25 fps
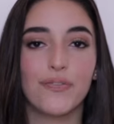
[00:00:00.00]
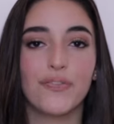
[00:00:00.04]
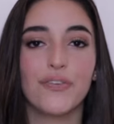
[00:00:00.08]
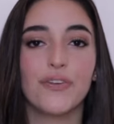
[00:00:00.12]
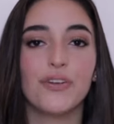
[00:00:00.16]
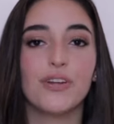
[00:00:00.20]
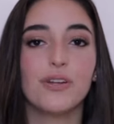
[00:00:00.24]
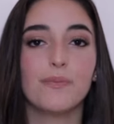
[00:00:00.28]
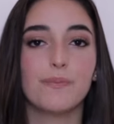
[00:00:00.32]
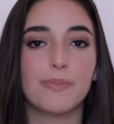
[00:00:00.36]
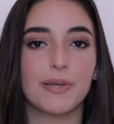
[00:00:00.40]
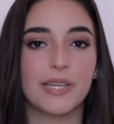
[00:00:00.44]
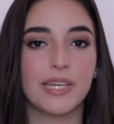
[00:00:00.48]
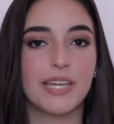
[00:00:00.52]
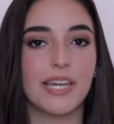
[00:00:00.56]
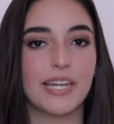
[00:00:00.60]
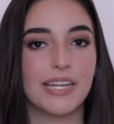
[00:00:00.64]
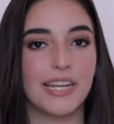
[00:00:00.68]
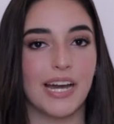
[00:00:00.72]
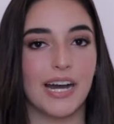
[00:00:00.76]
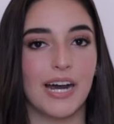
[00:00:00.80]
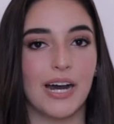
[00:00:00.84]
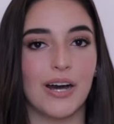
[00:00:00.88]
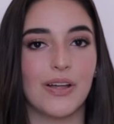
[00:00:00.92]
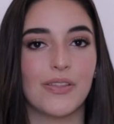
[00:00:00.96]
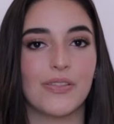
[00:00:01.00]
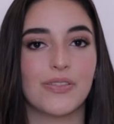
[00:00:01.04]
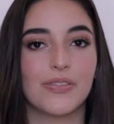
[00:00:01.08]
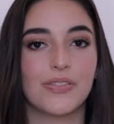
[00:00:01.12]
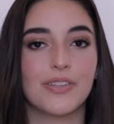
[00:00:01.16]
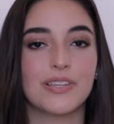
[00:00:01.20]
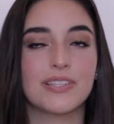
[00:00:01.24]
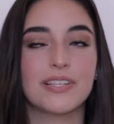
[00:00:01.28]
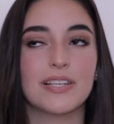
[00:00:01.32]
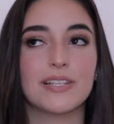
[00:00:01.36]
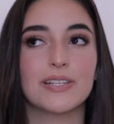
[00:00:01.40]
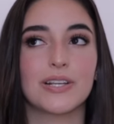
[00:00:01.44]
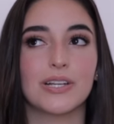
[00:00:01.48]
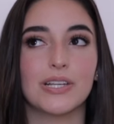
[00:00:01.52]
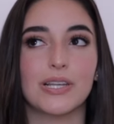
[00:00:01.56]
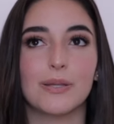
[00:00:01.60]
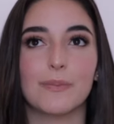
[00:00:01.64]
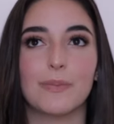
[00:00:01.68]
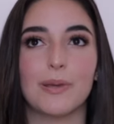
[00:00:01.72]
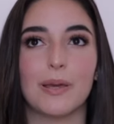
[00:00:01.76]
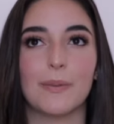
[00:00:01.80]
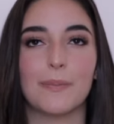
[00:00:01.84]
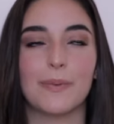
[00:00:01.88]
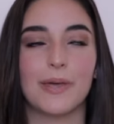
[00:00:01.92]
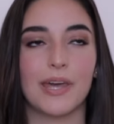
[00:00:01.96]
if you're a beginner, this is gonna
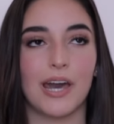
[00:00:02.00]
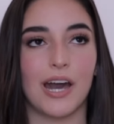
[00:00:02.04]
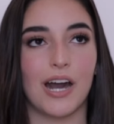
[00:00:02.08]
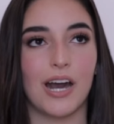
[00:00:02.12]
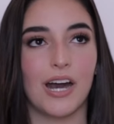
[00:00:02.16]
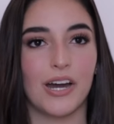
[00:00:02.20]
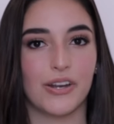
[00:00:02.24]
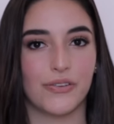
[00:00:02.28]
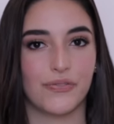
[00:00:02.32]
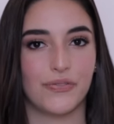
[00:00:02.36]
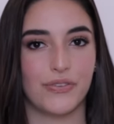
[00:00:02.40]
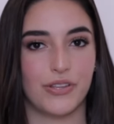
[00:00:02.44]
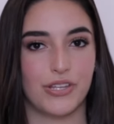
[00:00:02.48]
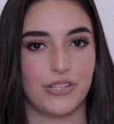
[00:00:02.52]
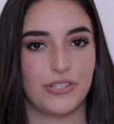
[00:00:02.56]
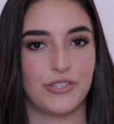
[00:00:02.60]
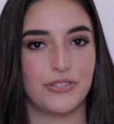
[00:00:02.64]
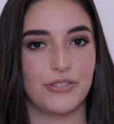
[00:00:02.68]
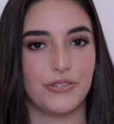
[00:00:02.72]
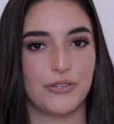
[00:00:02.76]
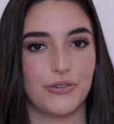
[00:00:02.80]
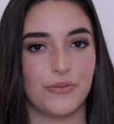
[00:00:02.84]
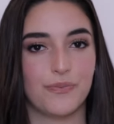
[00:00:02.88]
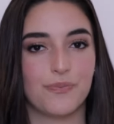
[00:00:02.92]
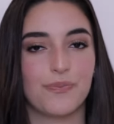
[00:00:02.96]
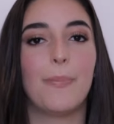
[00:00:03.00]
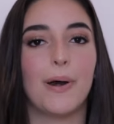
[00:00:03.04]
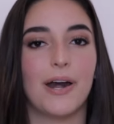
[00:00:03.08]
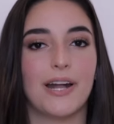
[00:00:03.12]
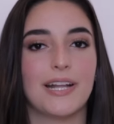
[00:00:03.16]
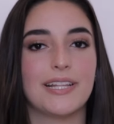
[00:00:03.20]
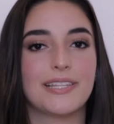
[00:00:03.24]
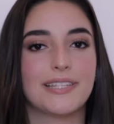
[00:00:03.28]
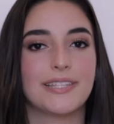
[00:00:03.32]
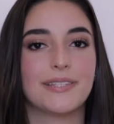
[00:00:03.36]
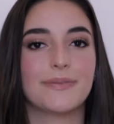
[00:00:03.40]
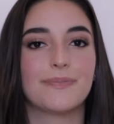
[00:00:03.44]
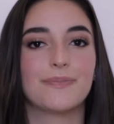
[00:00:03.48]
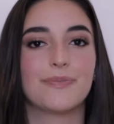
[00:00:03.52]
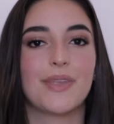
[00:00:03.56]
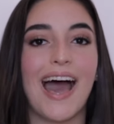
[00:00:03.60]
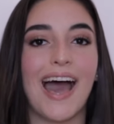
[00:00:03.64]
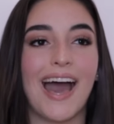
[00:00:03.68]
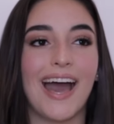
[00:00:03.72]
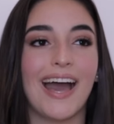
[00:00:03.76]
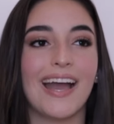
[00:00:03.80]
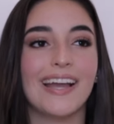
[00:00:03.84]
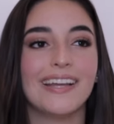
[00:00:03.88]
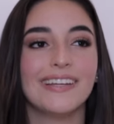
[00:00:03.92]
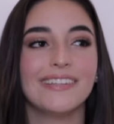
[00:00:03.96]
be a bit hard for you to do, but
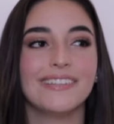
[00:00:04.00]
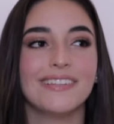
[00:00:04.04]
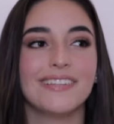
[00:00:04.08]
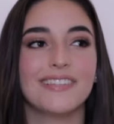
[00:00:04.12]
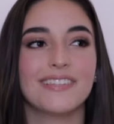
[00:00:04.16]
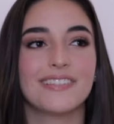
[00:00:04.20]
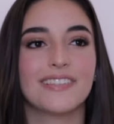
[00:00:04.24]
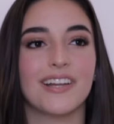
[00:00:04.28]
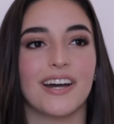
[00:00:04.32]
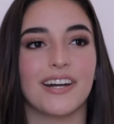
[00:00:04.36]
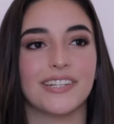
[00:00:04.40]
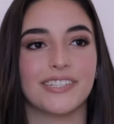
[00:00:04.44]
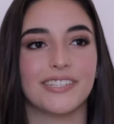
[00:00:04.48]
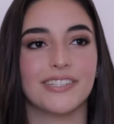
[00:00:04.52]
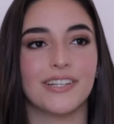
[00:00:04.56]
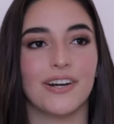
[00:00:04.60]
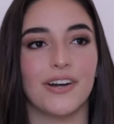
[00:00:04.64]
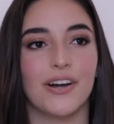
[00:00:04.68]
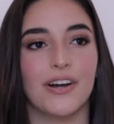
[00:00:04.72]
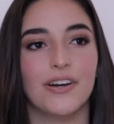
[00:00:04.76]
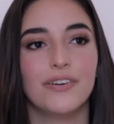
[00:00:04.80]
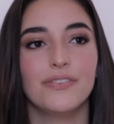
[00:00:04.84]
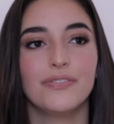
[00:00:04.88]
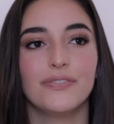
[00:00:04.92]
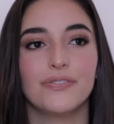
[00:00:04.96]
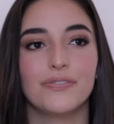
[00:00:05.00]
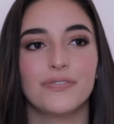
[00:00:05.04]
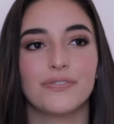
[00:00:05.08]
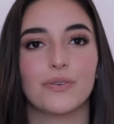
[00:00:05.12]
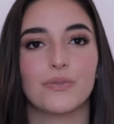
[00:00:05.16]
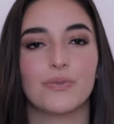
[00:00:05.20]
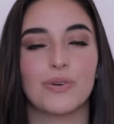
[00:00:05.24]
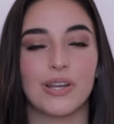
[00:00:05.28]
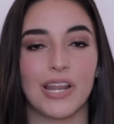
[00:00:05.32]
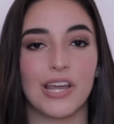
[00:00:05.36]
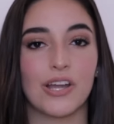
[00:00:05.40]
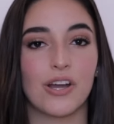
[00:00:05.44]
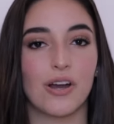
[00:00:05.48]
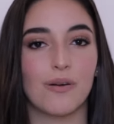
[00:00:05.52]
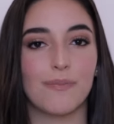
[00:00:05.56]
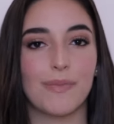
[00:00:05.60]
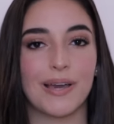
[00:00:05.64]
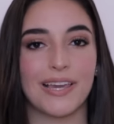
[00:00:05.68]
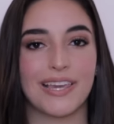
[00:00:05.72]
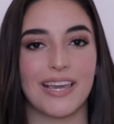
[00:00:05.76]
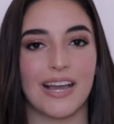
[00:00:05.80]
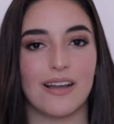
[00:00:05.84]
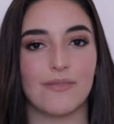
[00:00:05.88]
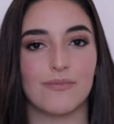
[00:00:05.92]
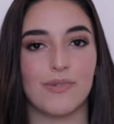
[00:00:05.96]
I started off, when I got
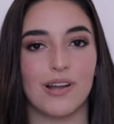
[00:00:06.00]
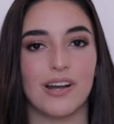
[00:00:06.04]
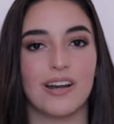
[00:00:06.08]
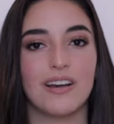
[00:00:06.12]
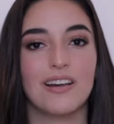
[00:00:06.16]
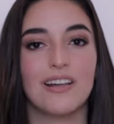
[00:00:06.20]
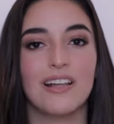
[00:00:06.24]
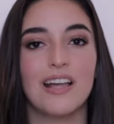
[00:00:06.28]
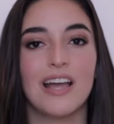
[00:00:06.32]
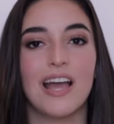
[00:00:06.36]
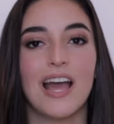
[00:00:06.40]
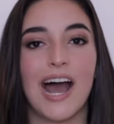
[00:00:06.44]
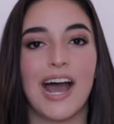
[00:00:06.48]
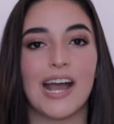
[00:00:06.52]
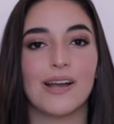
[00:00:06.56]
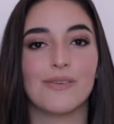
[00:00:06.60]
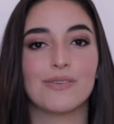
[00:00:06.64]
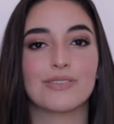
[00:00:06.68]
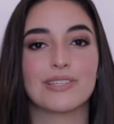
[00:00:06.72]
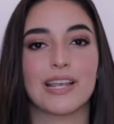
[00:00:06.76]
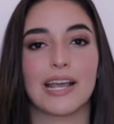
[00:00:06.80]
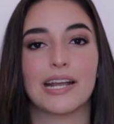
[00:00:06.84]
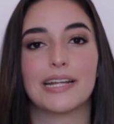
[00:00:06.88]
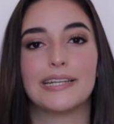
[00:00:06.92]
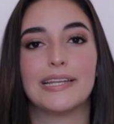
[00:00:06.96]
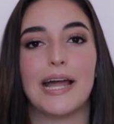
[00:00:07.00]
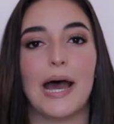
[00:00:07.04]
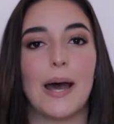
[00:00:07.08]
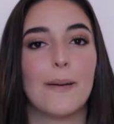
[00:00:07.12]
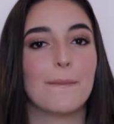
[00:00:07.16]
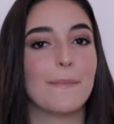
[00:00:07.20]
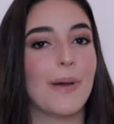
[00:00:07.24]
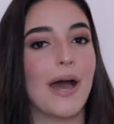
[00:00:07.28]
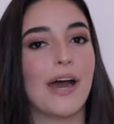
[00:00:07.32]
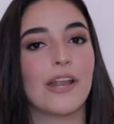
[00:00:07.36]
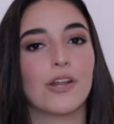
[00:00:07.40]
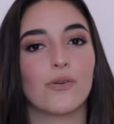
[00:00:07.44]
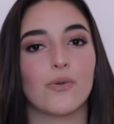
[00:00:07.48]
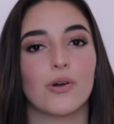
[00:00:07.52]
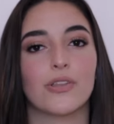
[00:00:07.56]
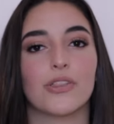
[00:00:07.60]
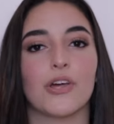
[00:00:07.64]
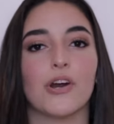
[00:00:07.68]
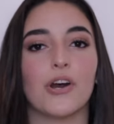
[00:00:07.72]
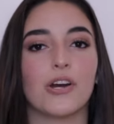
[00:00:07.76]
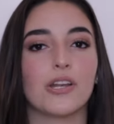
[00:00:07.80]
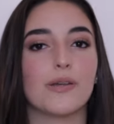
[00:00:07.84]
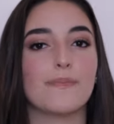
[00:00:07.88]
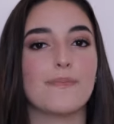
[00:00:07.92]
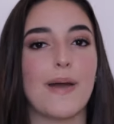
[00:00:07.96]
my camera, I was like, nah, I don't want
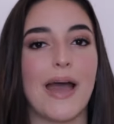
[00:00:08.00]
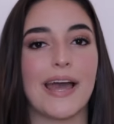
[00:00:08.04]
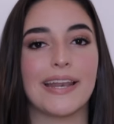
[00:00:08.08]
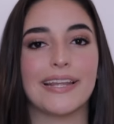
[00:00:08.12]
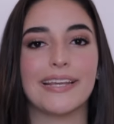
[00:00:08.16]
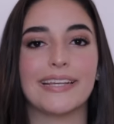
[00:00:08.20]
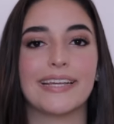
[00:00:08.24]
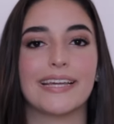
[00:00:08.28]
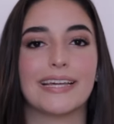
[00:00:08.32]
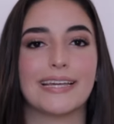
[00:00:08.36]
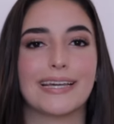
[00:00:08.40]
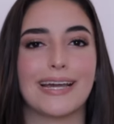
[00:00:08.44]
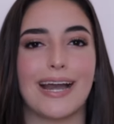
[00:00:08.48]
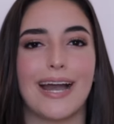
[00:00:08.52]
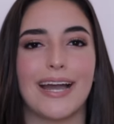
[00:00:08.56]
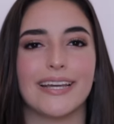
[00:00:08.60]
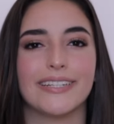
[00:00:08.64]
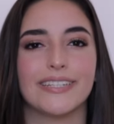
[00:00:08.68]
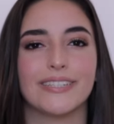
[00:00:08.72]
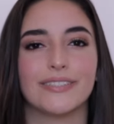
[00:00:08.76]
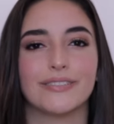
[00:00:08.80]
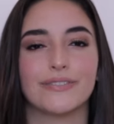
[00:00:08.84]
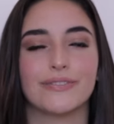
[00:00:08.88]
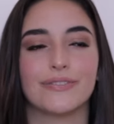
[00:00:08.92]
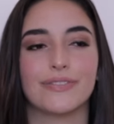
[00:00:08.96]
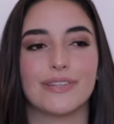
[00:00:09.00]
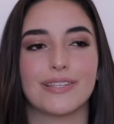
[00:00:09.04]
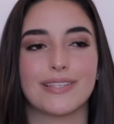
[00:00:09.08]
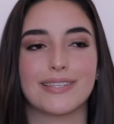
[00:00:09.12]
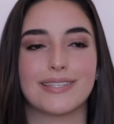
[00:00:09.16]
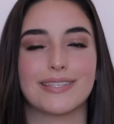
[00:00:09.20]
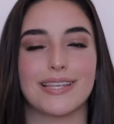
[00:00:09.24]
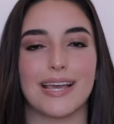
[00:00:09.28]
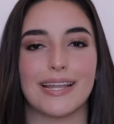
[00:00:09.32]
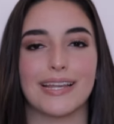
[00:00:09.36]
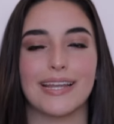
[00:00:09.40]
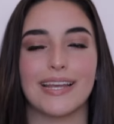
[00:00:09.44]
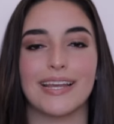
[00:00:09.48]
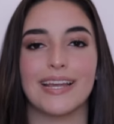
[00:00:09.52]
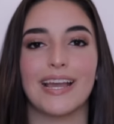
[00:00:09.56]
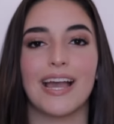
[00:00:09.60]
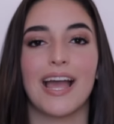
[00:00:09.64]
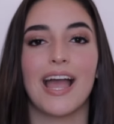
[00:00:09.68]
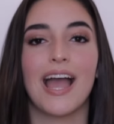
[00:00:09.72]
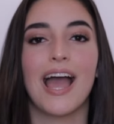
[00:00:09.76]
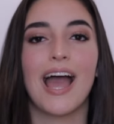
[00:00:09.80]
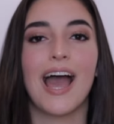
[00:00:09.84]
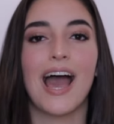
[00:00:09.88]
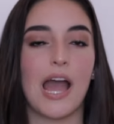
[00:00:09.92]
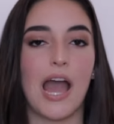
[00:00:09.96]
the automatic kind of setting.
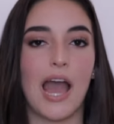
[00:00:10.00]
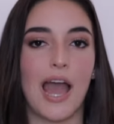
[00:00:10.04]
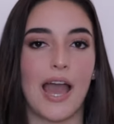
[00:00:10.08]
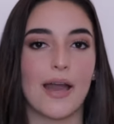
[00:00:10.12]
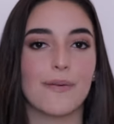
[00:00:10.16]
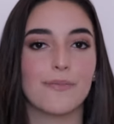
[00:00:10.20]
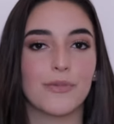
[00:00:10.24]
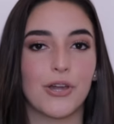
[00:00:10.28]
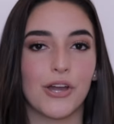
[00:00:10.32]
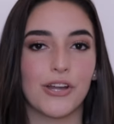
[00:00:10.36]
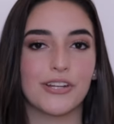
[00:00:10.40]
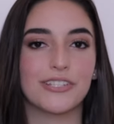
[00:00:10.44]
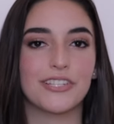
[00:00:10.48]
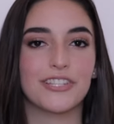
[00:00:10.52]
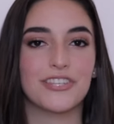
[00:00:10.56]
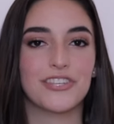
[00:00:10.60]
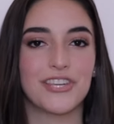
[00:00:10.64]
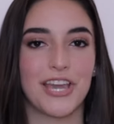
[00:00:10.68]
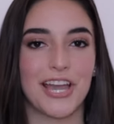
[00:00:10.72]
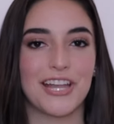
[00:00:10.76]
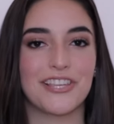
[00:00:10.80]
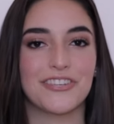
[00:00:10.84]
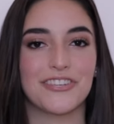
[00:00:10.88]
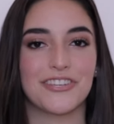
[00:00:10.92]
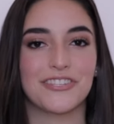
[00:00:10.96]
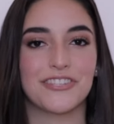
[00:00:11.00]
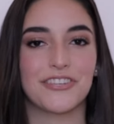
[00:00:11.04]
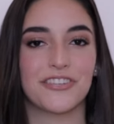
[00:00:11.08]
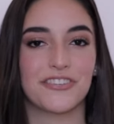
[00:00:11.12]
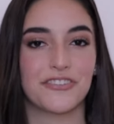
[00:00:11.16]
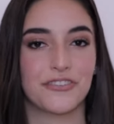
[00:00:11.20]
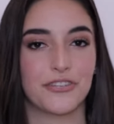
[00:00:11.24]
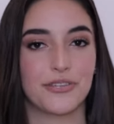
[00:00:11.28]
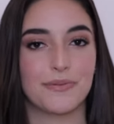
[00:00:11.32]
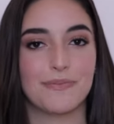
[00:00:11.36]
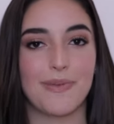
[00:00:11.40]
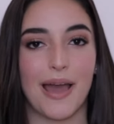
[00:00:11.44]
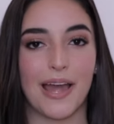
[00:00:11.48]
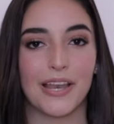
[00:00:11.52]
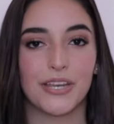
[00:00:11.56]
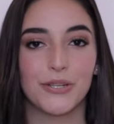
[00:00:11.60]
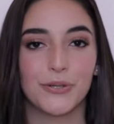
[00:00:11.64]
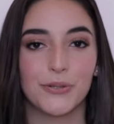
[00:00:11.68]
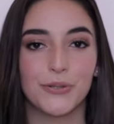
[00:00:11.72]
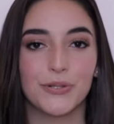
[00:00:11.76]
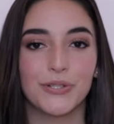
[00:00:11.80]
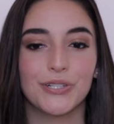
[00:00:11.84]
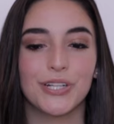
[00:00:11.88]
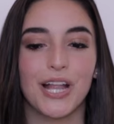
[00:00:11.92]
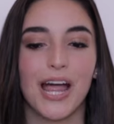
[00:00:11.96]
I'm going to change it to
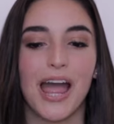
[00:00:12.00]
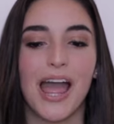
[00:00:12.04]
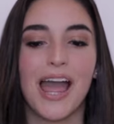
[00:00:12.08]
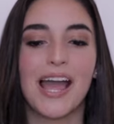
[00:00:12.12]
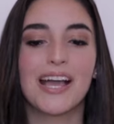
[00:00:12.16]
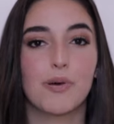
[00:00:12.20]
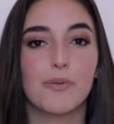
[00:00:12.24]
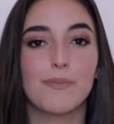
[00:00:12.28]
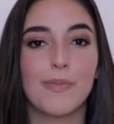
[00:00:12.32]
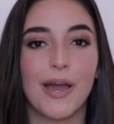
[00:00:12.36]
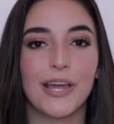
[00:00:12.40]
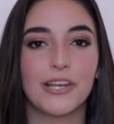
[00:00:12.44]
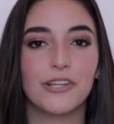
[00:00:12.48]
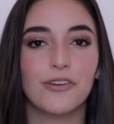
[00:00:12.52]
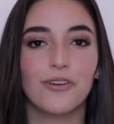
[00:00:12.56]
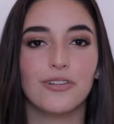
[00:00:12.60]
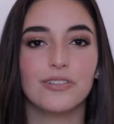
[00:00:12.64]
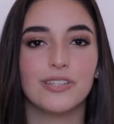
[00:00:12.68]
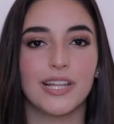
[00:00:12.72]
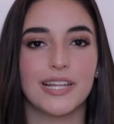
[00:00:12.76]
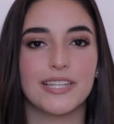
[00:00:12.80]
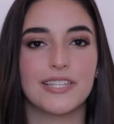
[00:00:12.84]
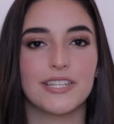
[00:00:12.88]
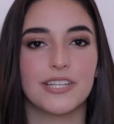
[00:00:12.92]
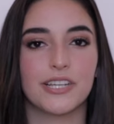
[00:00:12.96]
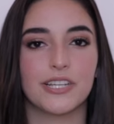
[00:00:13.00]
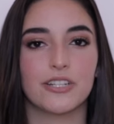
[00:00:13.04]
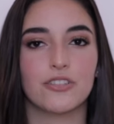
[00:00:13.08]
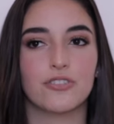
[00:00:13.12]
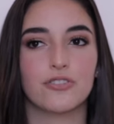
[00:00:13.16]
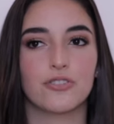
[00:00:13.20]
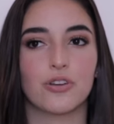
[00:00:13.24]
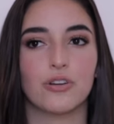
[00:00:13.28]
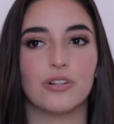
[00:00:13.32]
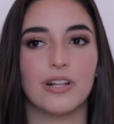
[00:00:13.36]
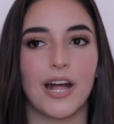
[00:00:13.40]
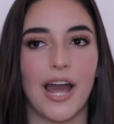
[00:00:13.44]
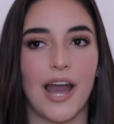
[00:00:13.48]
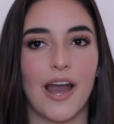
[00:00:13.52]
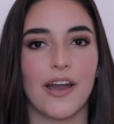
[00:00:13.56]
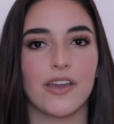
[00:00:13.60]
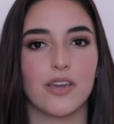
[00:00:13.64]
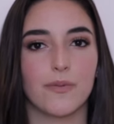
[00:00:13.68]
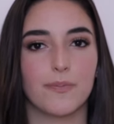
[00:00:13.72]
manual. The manual lets you control how